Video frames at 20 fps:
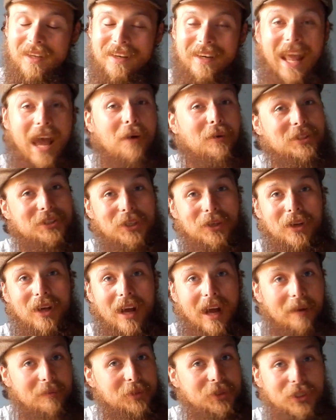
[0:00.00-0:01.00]
Now,
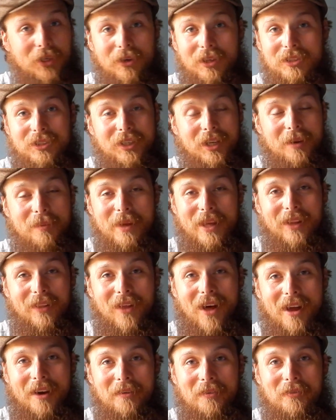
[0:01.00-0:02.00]
I'm sure it's going to be a
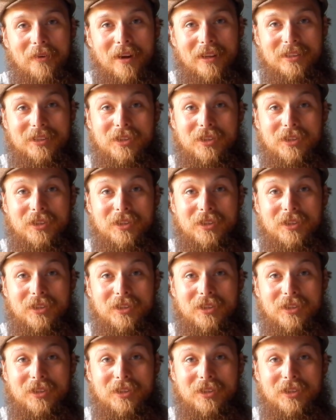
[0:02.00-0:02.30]
lot of fun.